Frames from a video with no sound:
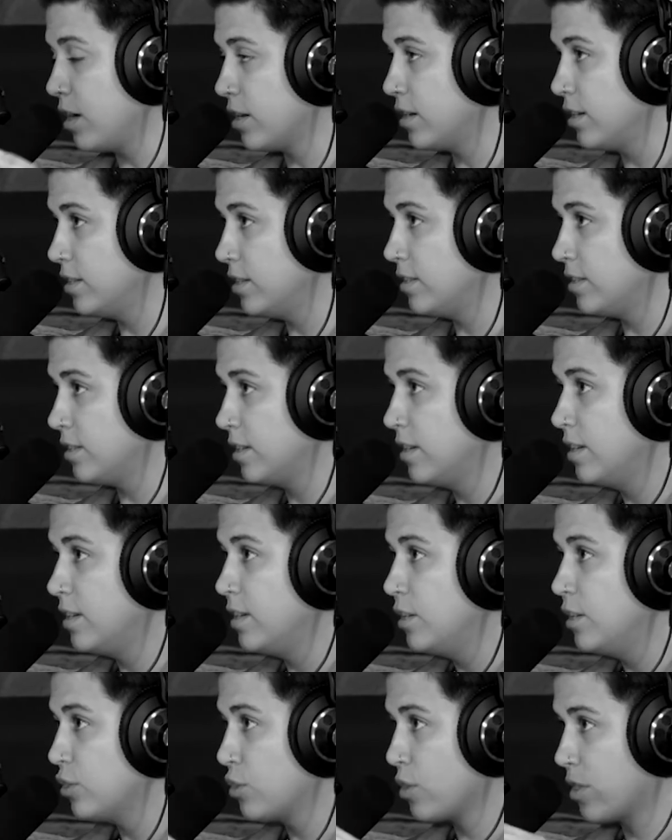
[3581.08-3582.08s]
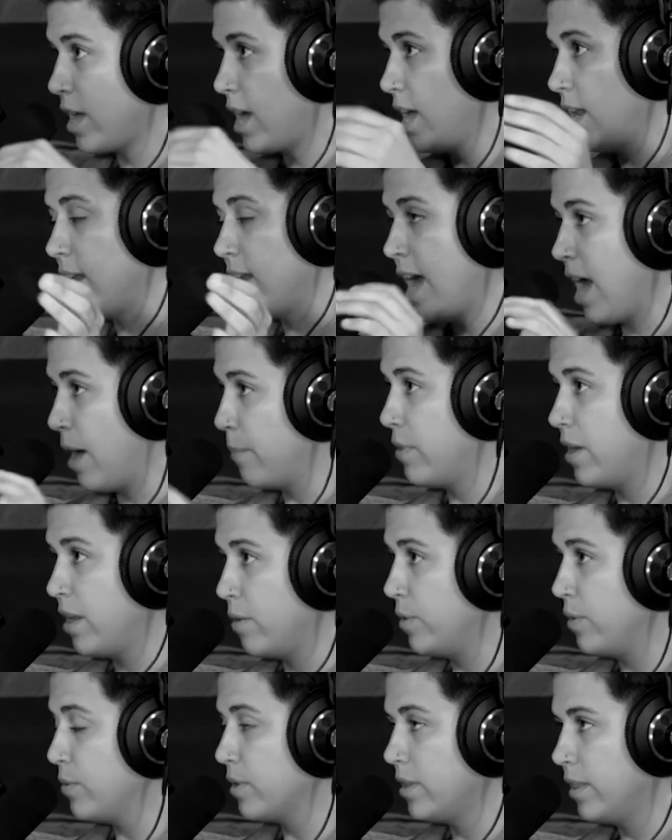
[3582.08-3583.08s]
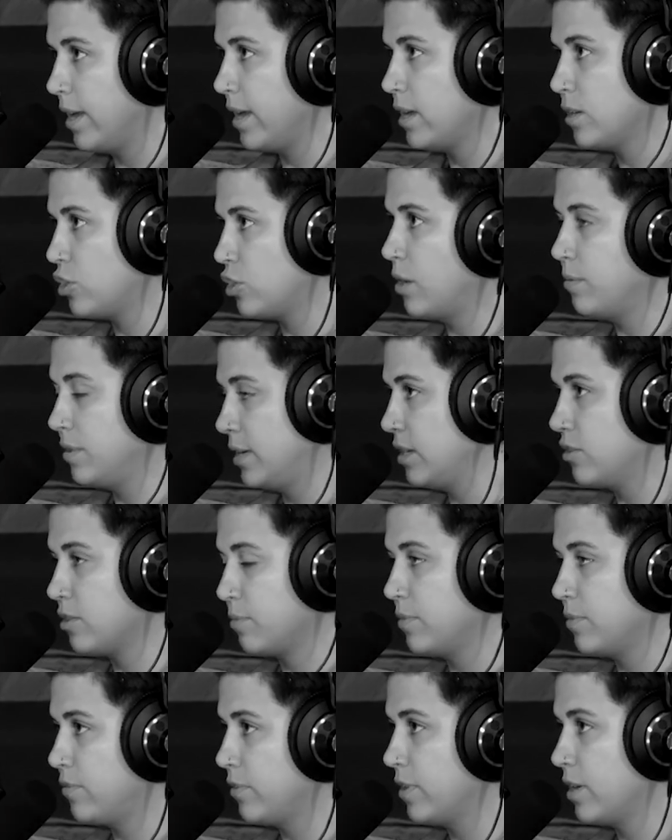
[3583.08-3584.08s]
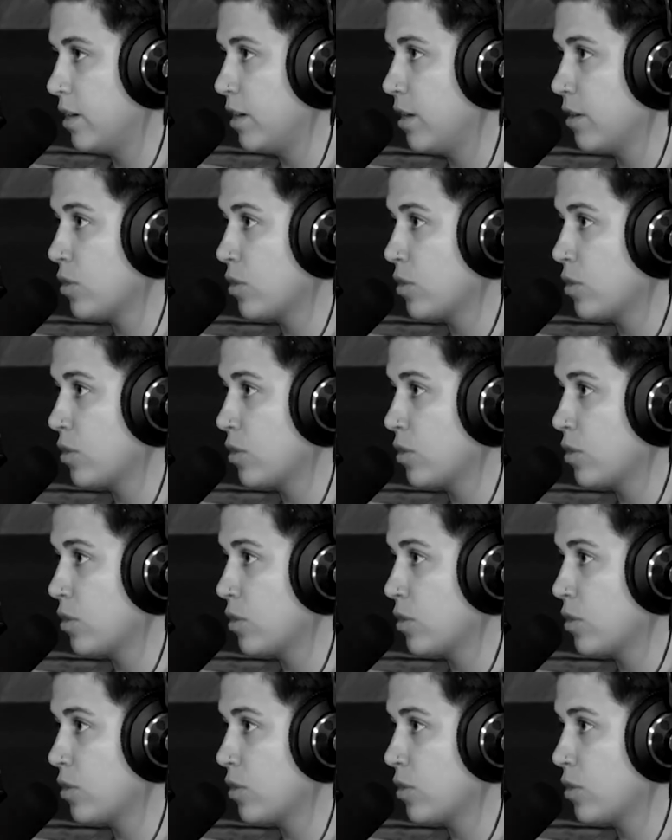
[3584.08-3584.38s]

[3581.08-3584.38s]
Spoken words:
rockers. So that had happened. We were like traumatized from the freaking